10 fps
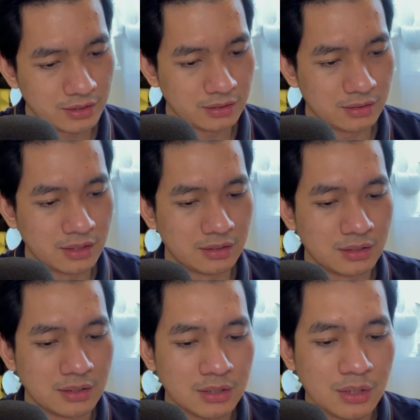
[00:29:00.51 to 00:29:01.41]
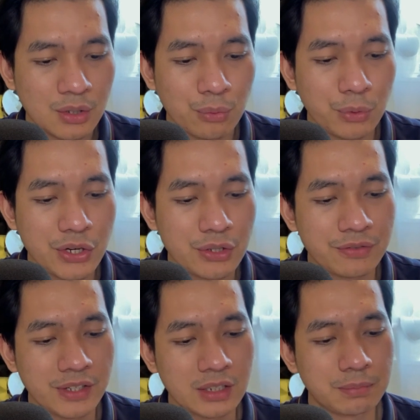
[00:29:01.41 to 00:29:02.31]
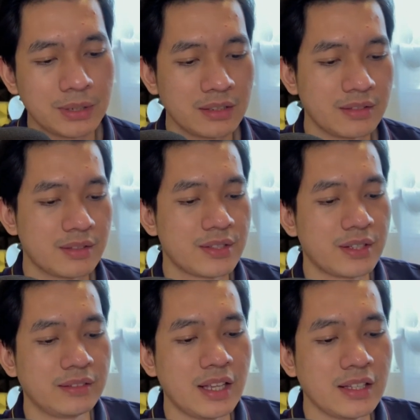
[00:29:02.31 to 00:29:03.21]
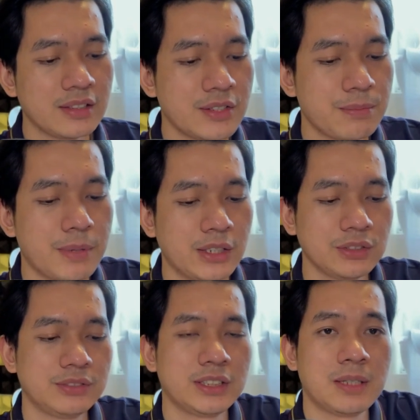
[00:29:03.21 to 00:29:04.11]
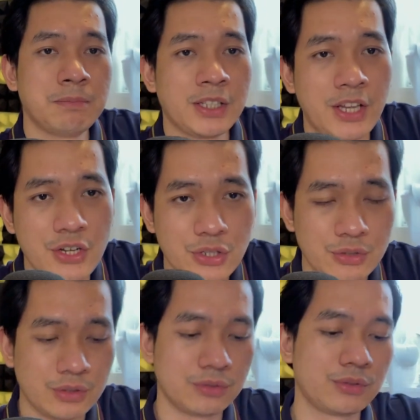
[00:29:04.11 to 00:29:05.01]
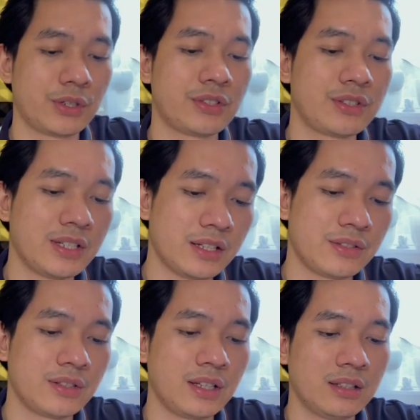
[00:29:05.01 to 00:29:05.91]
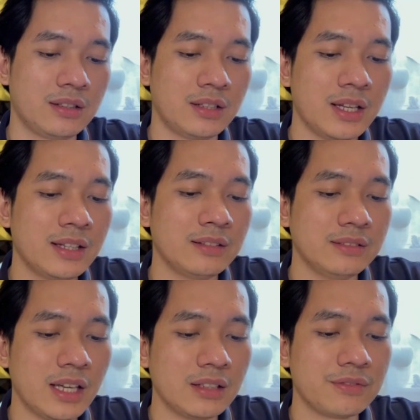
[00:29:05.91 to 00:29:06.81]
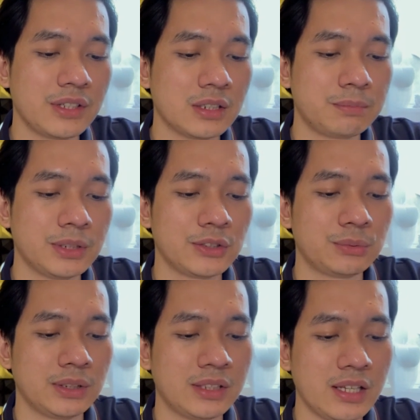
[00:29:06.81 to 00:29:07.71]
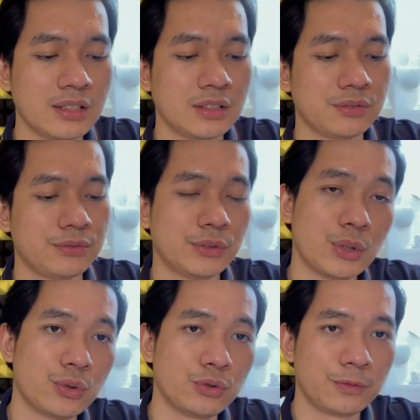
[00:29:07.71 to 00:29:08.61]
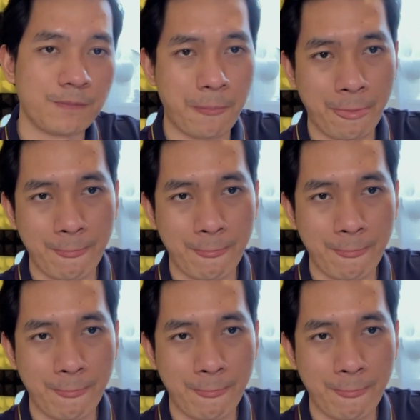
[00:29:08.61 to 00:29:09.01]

it. Then were your fingerprints taken as part of this application? Of course, yes. And date fingerprints were taken if known.